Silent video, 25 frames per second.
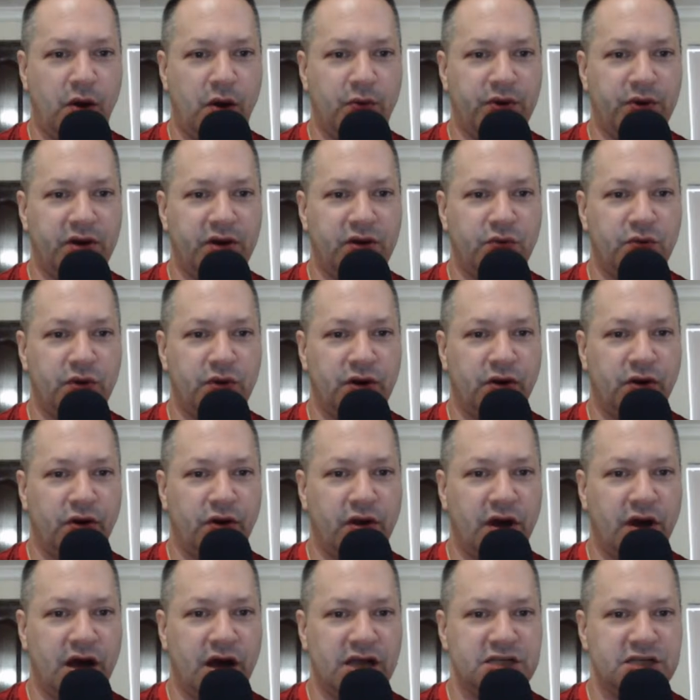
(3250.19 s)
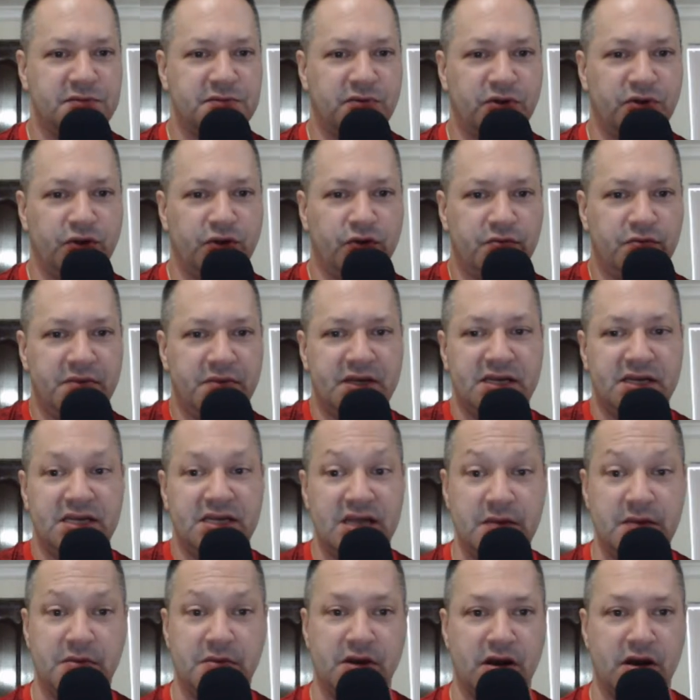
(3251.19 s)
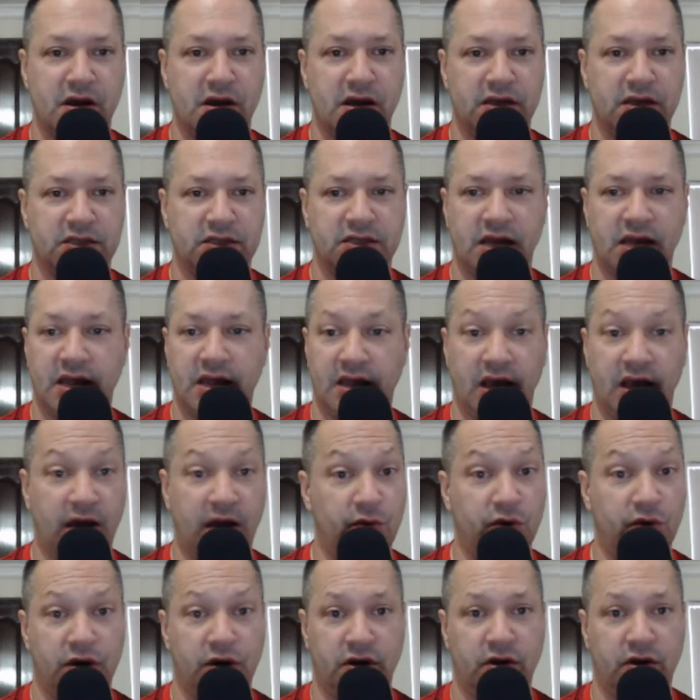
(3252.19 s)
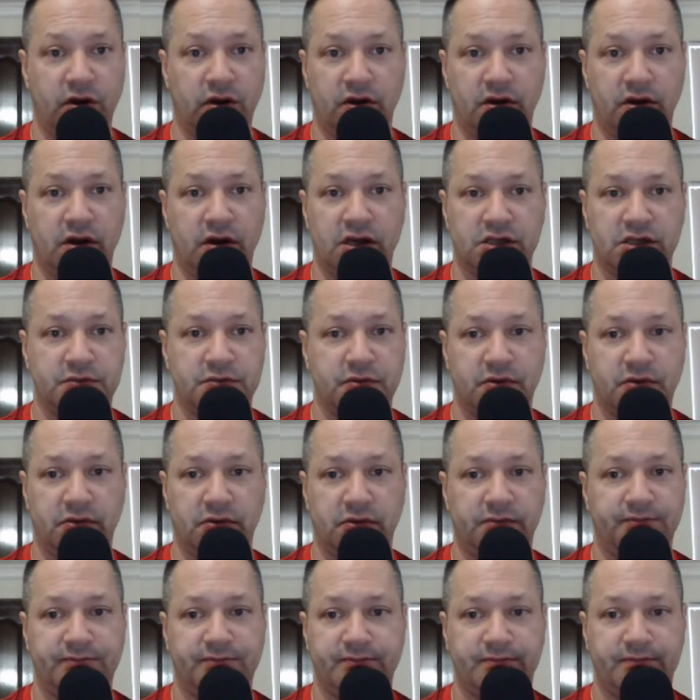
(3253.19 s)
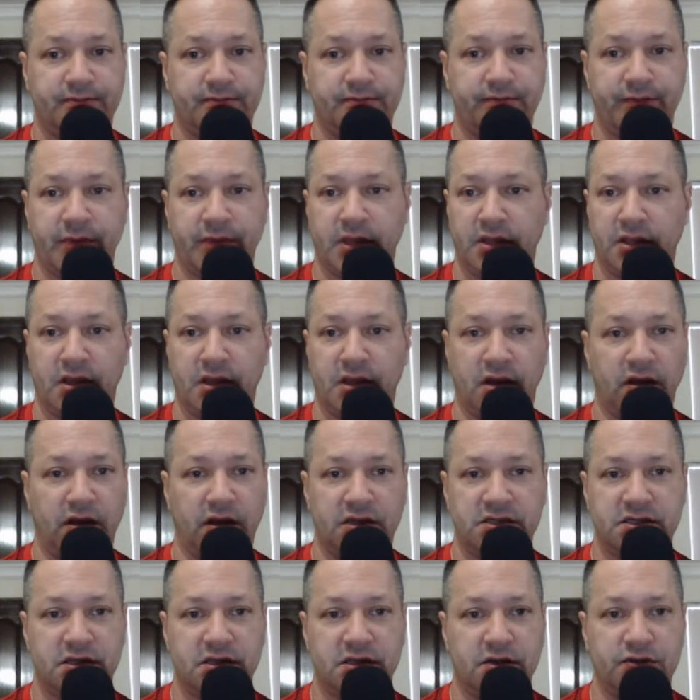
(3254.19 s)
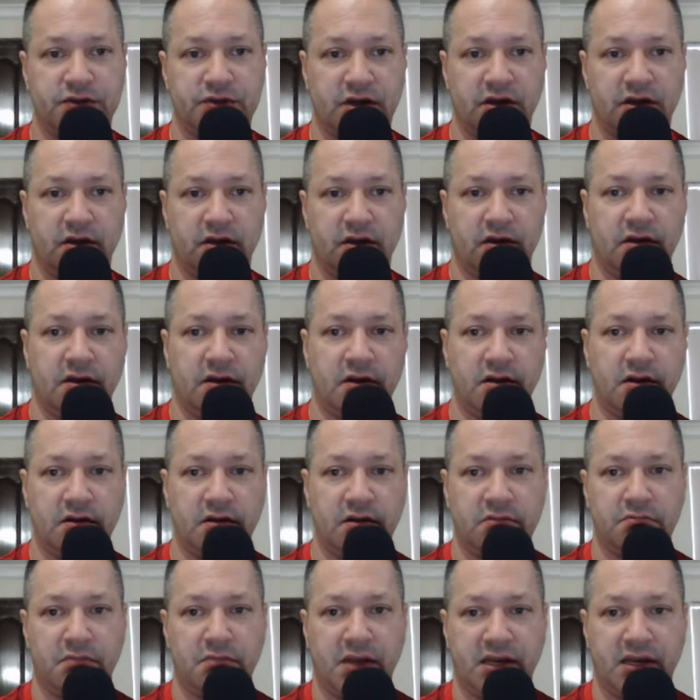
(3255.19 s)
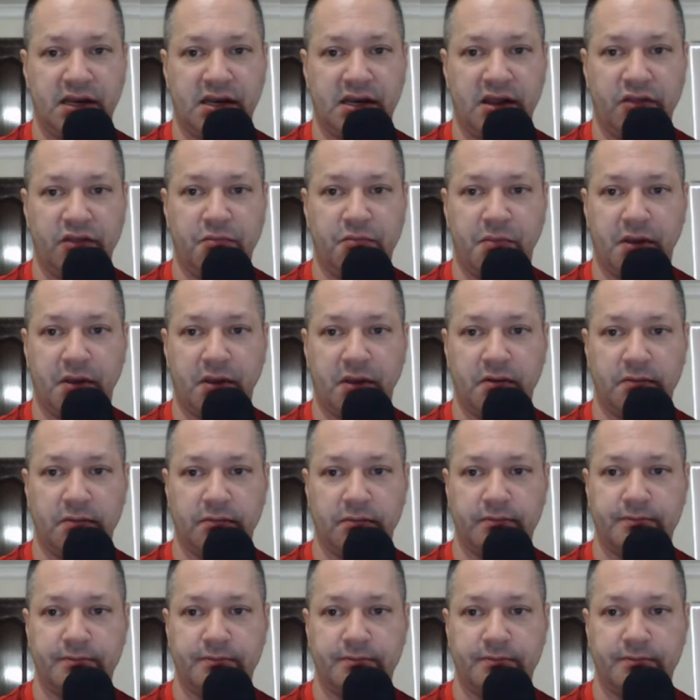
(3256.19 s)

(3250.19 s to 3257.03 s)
Why would anyone go to the hospital? You'd be demonized. I wouldn't go to the hospital, not unless I was on my deathbed.